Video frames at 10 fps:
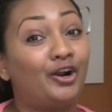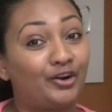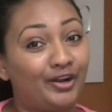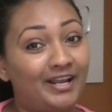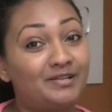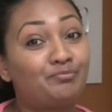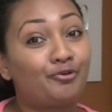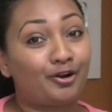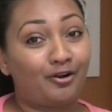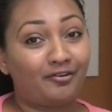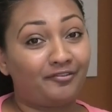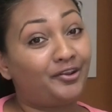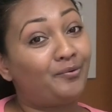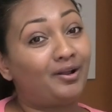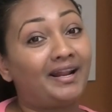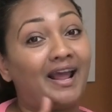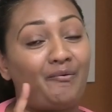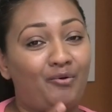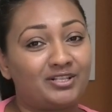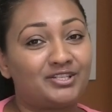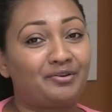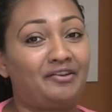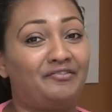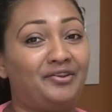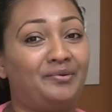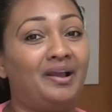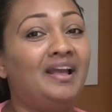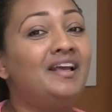great product for you all that I want to review.